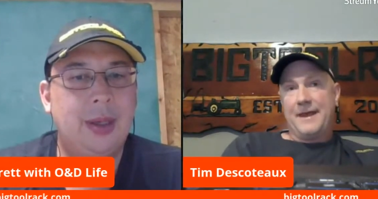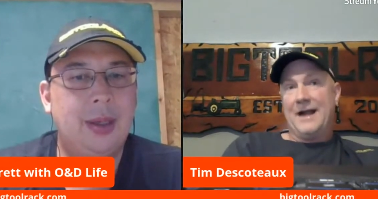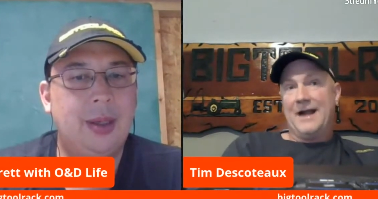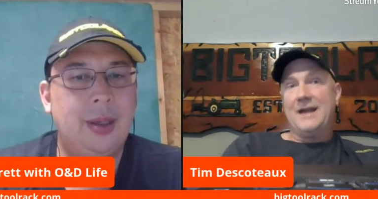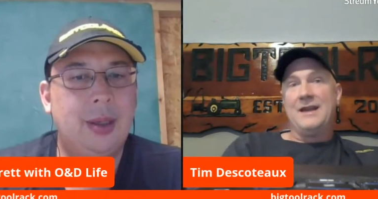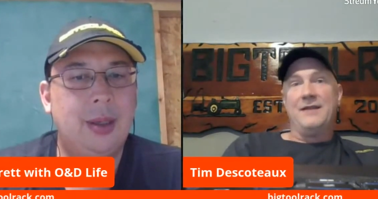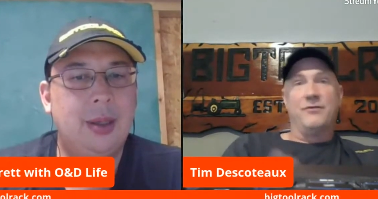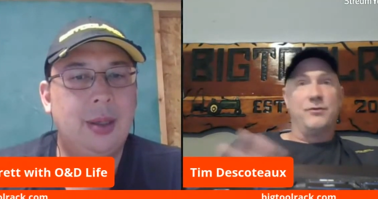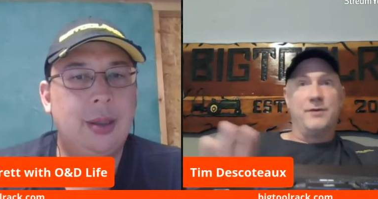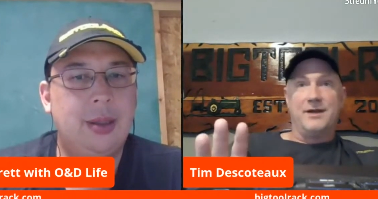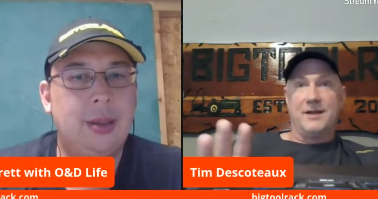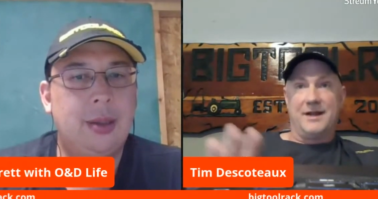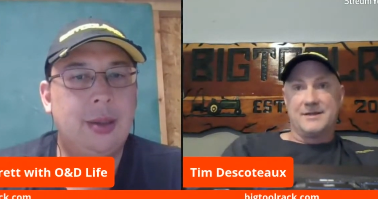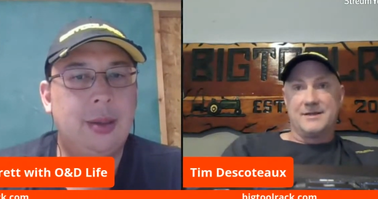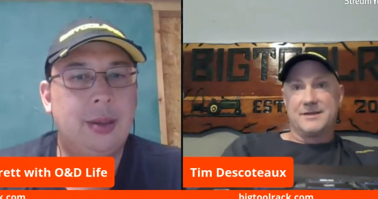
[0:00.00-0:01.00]
Speaker 1: and I didn't even
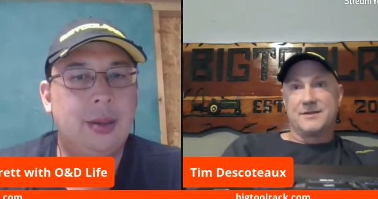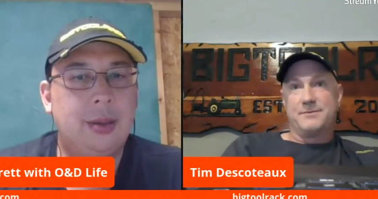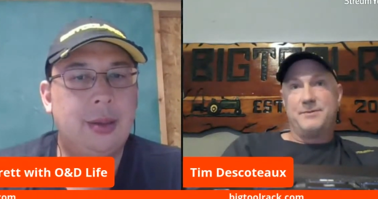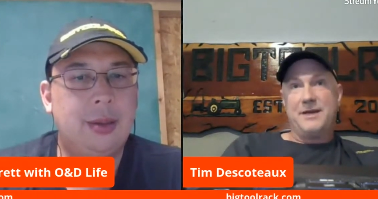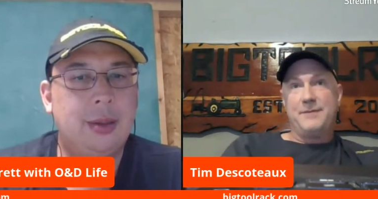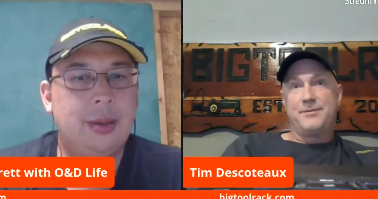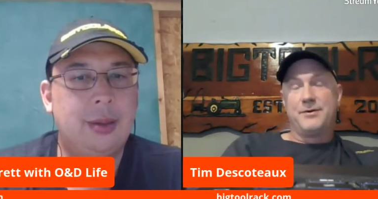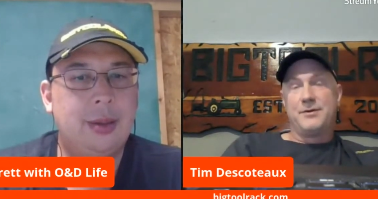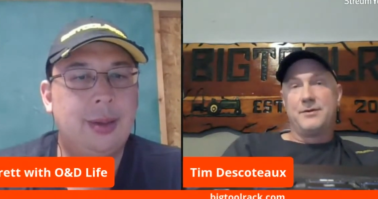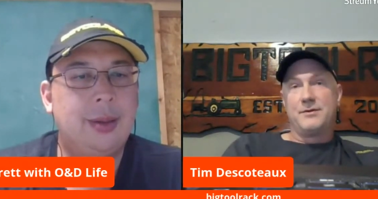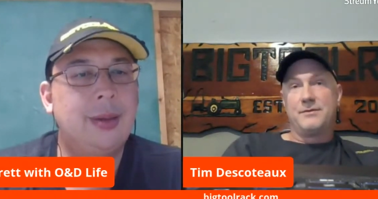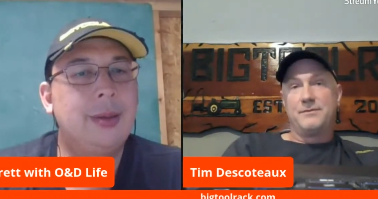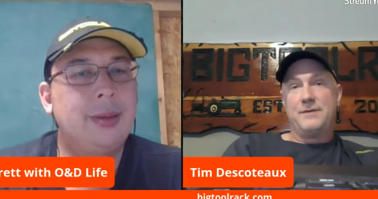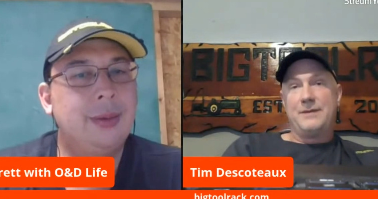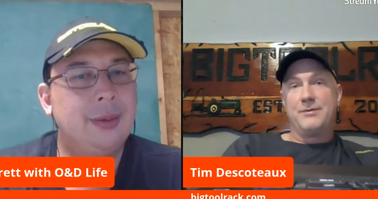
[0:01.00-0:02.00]
realize this,
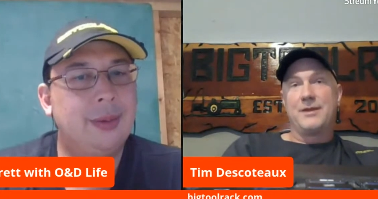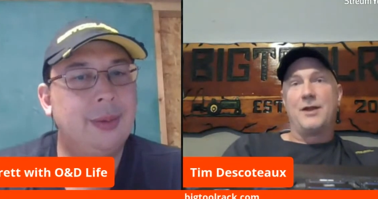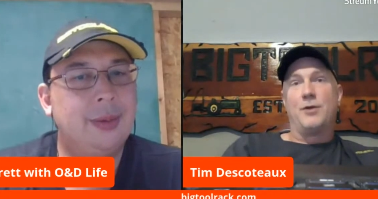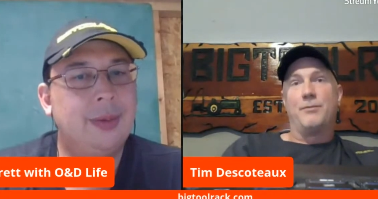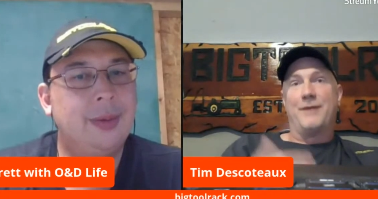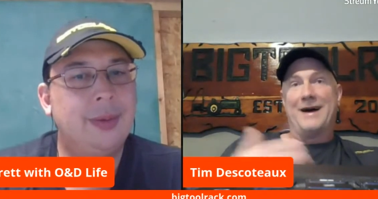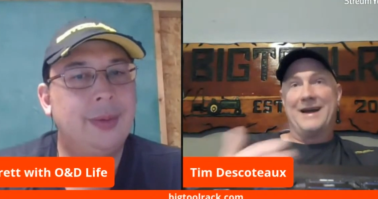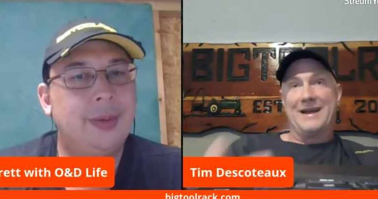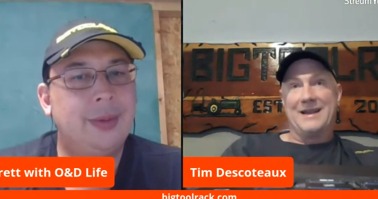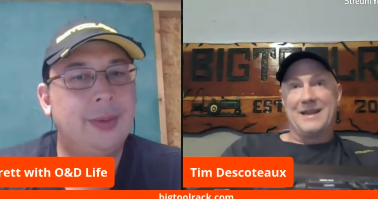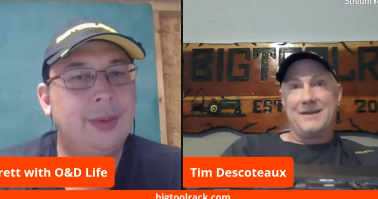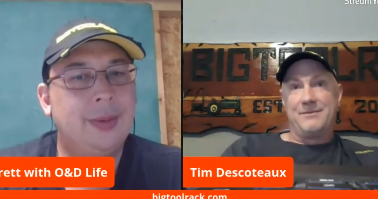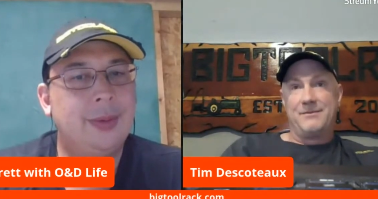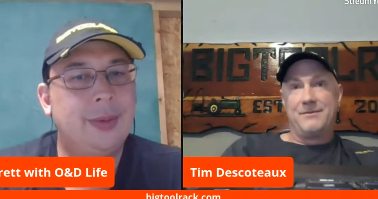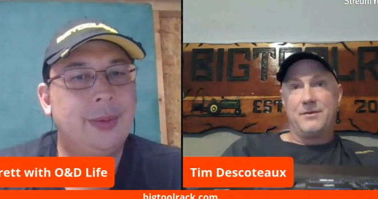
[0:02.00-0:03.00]
people people that are
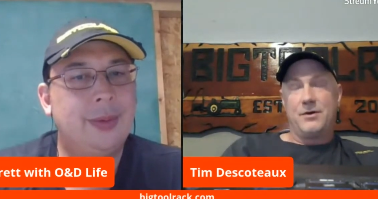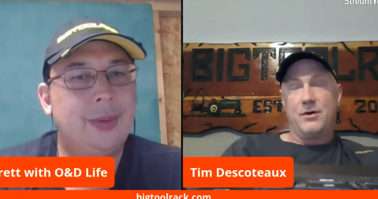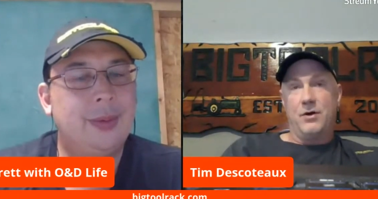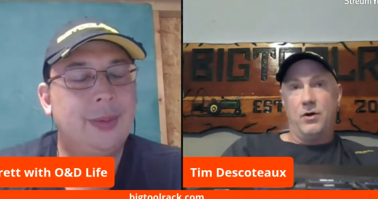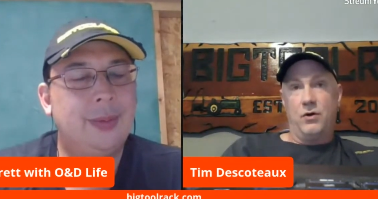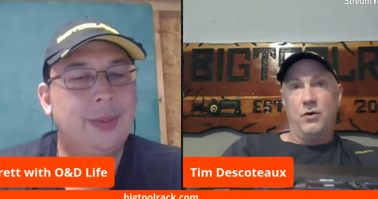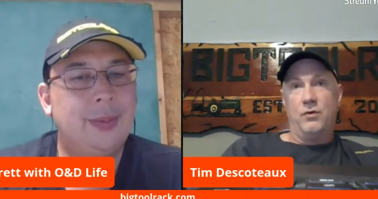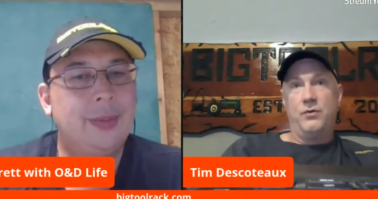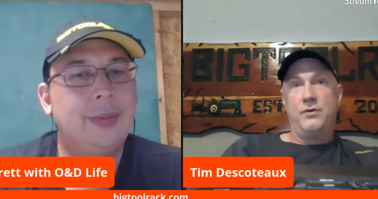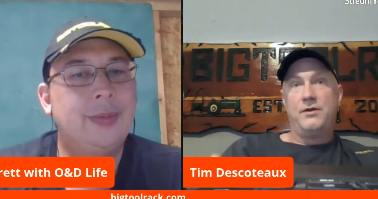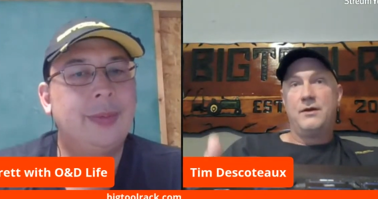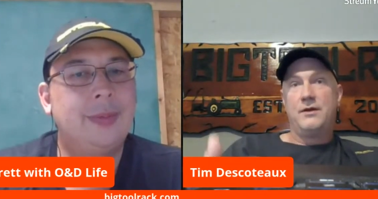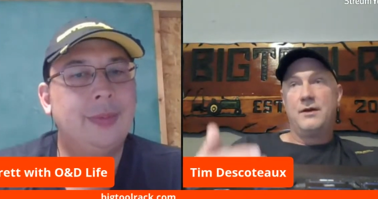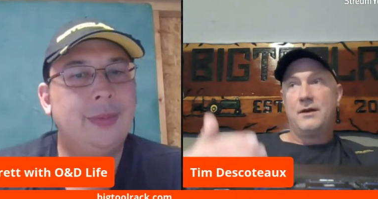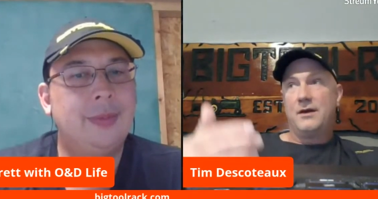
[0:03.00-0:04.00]
buying them
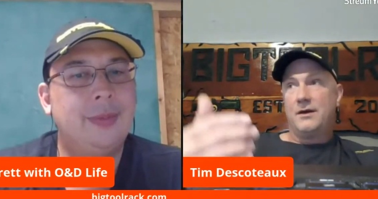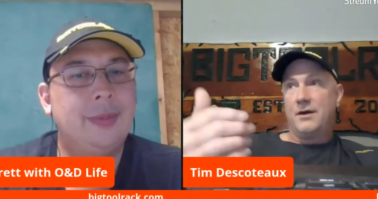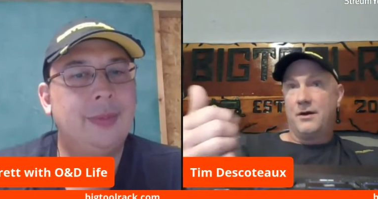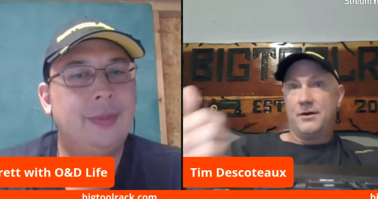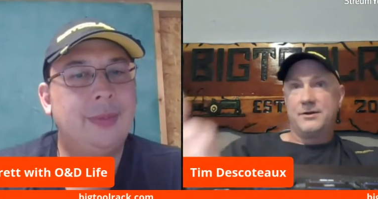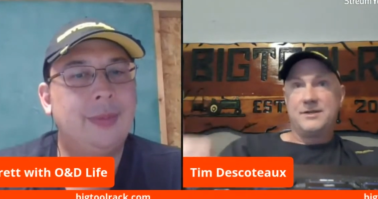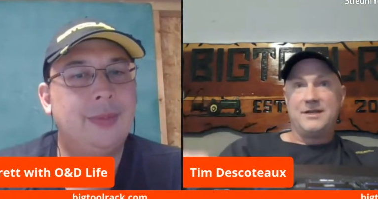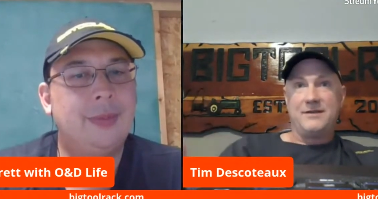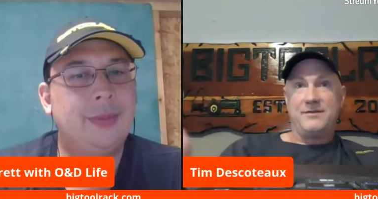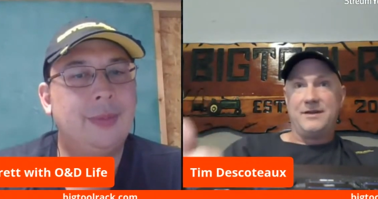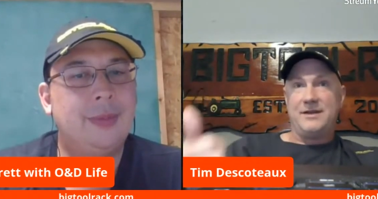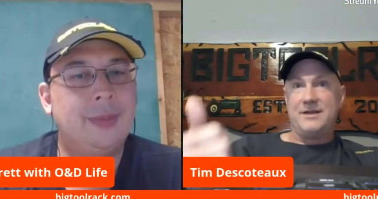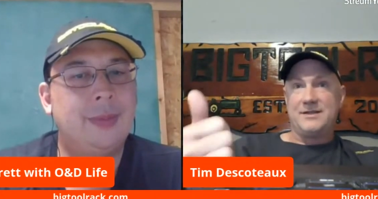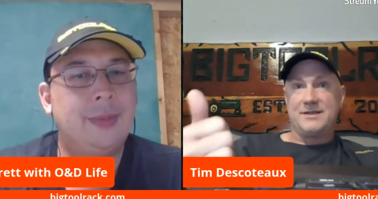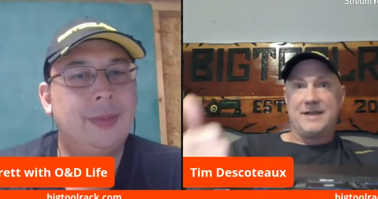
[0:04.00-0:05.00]
own
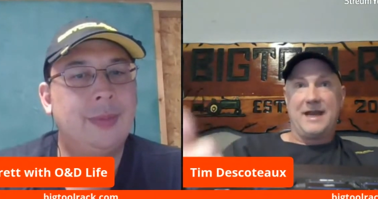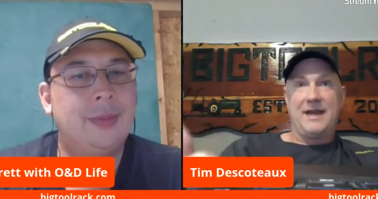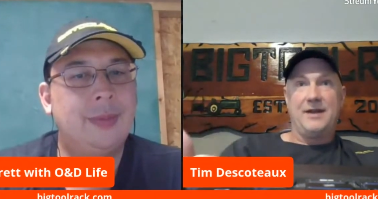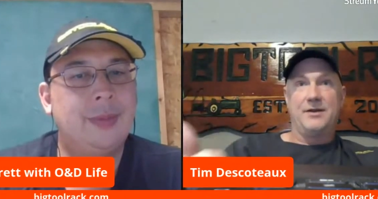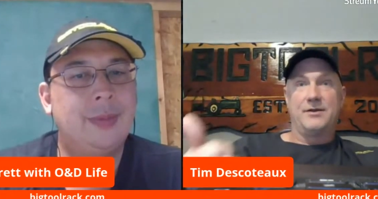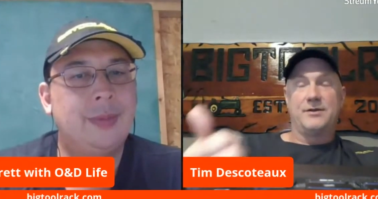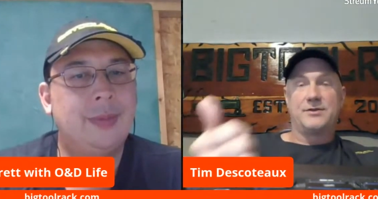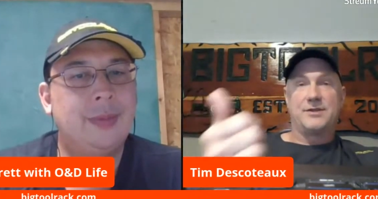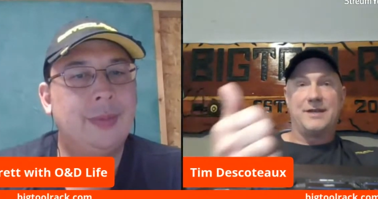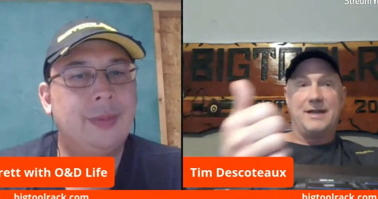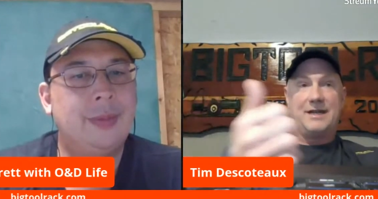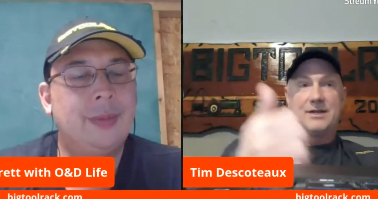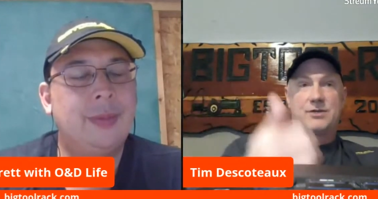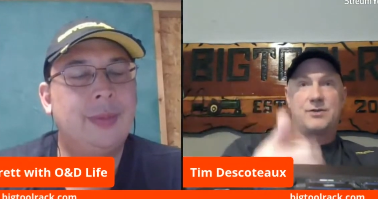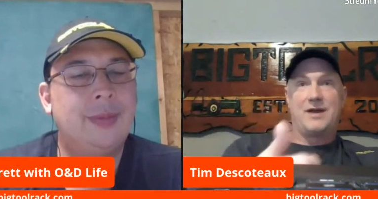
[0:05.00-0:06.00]
RTVs,
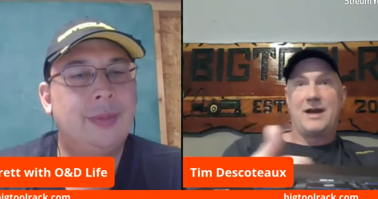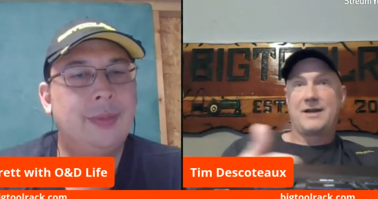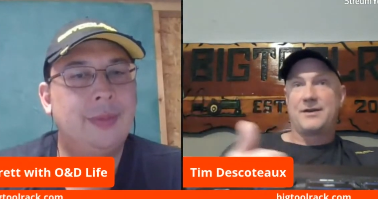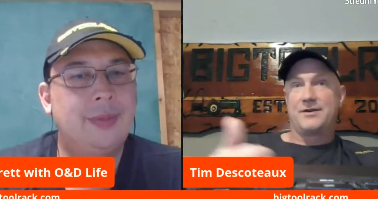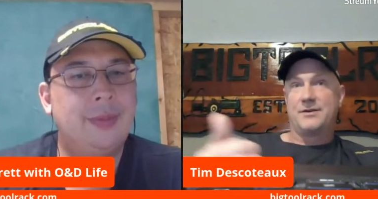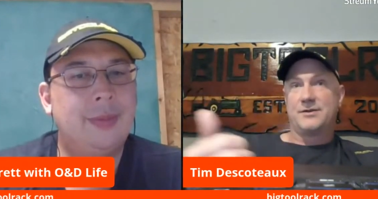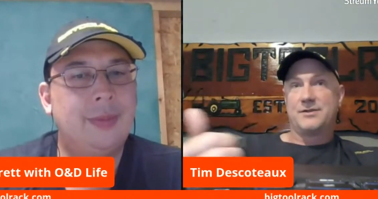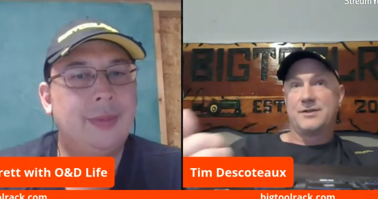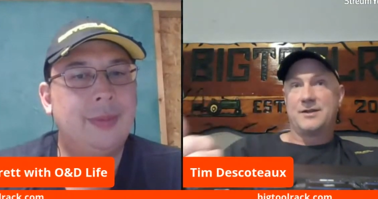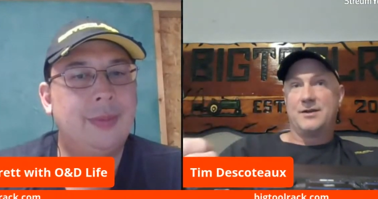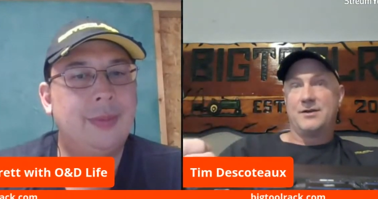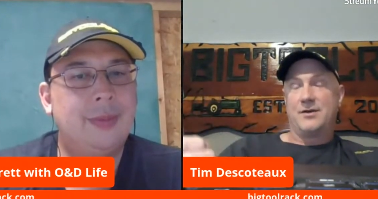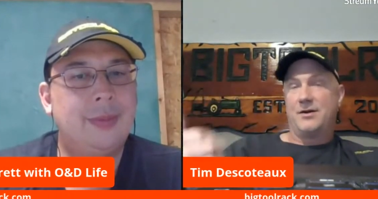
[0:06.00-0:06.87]
gators, and tractors